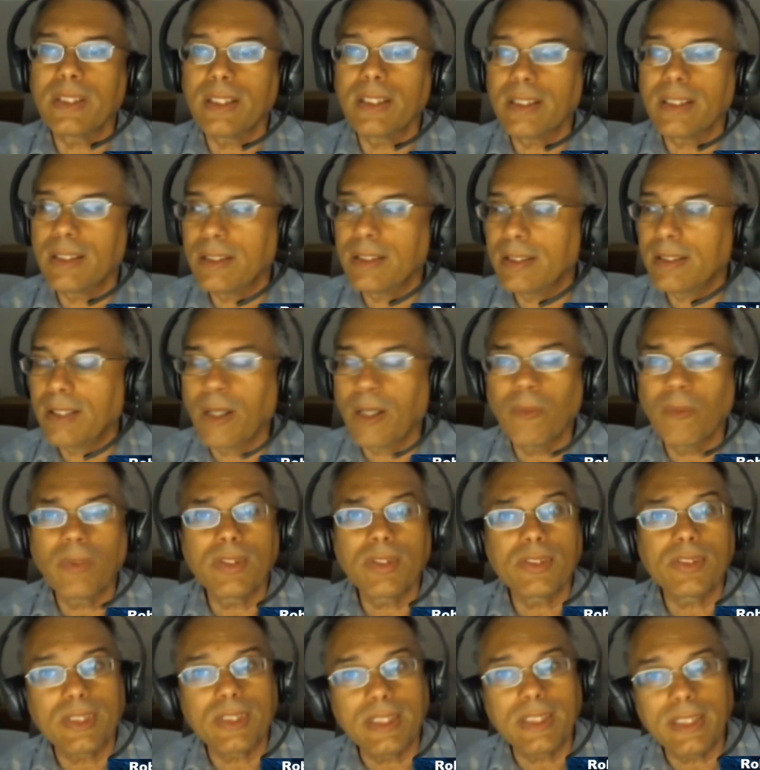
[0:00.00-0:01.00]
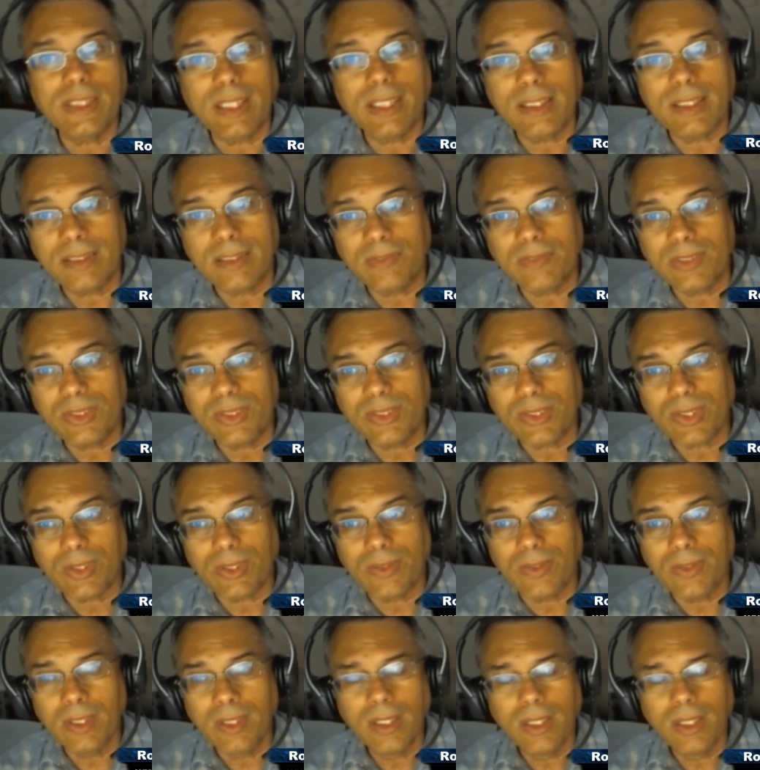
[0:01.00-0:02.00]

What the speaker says: I want to see that TV show.